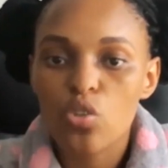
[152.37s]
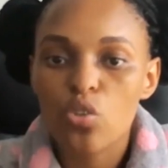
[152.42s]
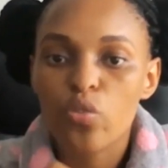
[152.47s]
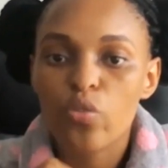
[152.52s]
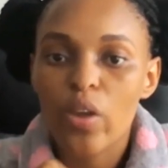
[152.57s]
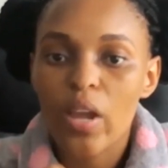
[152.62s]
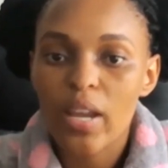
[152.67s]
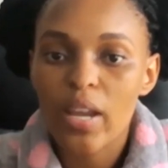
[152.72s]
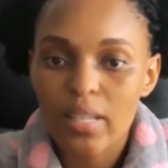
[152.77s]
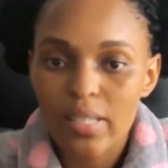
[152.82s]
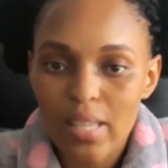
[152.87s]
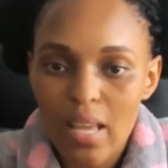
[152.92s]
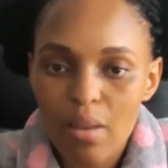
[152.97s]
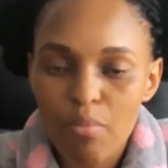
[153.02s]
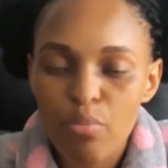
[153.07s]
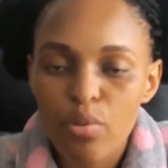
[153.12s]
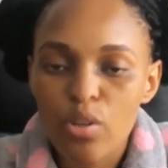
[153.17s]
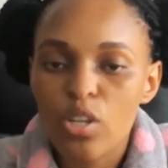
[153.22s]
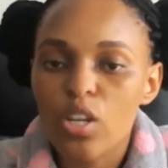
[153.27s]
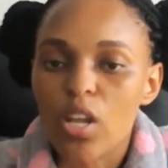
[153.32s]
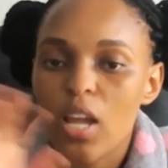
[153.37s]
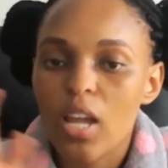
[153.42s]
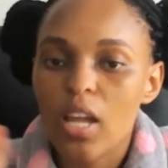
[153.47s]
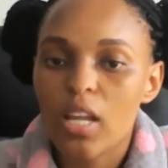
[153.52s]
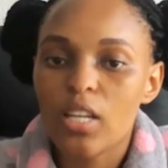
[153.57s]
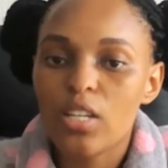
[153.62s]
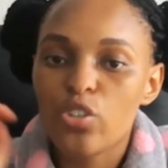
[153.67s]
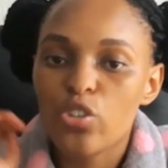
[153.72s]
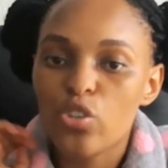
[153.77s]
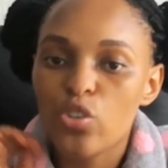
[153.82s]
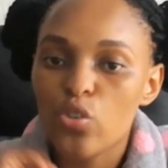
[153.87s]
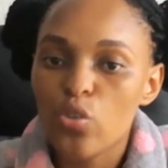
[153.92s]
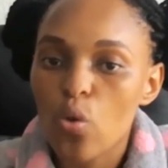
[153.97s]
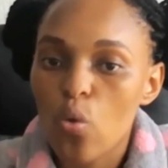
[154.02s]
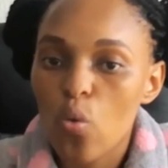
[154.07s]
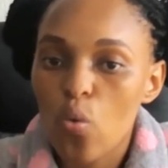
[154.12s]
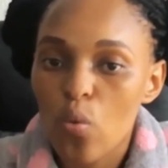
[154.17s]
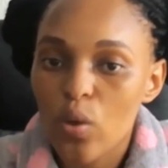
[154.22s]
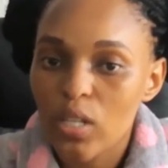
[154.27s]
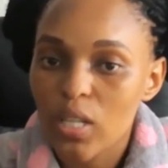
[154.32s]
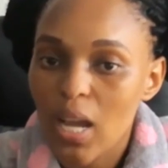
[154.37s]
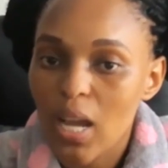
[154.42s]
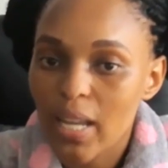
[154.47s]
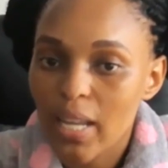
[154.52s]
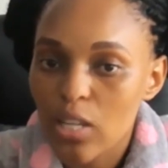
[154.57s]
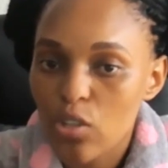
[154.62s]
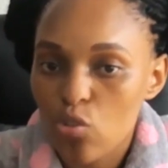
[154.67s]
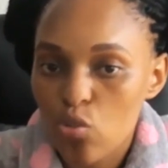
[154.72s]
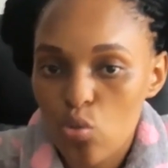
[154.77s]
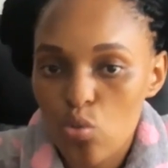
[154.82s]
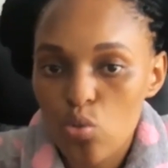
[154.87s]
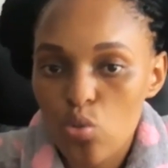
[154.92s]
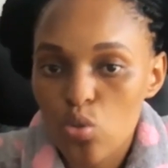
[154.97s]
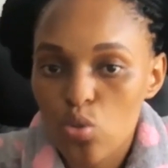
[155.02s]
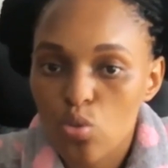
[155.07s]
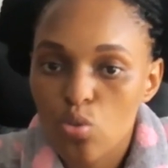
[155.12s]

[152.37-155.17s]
you've had a sunburn and you know what I can use